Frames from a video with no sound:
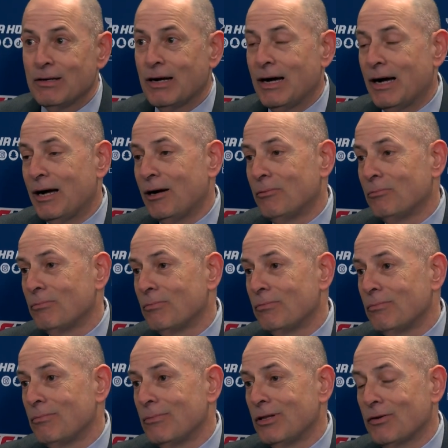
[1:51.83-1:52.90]

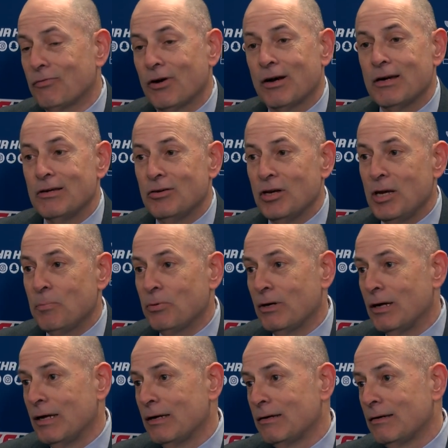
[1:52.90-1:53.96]
they're very deep,
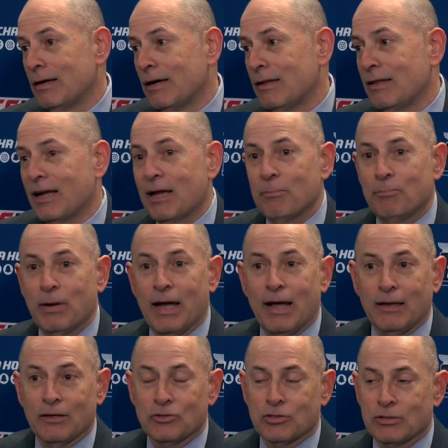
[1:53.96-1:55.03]
and they got
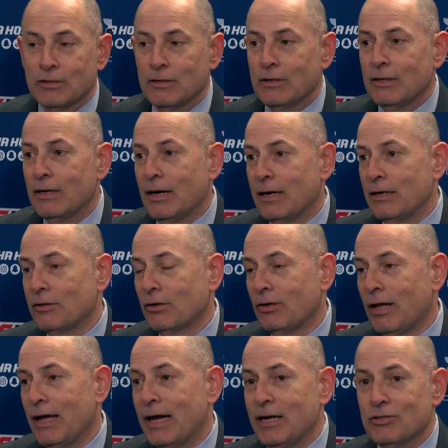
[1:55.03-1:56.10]
balance in their
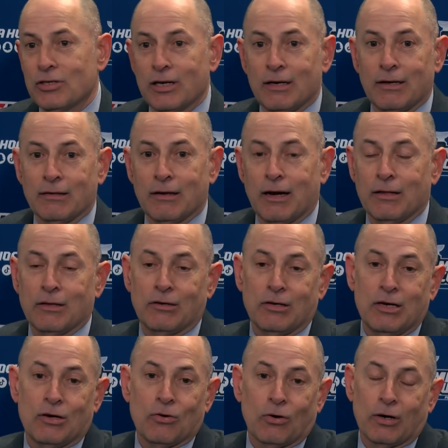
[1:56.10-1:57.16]
lines and on the
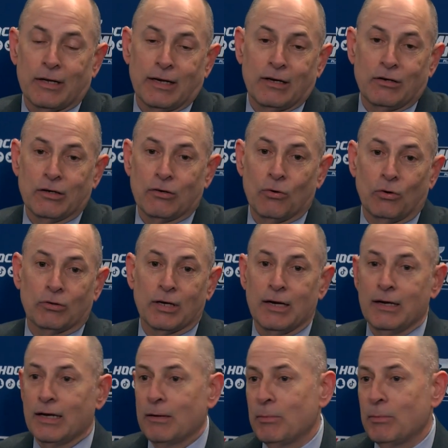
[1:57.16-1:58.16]
decor, and they get good goaltending.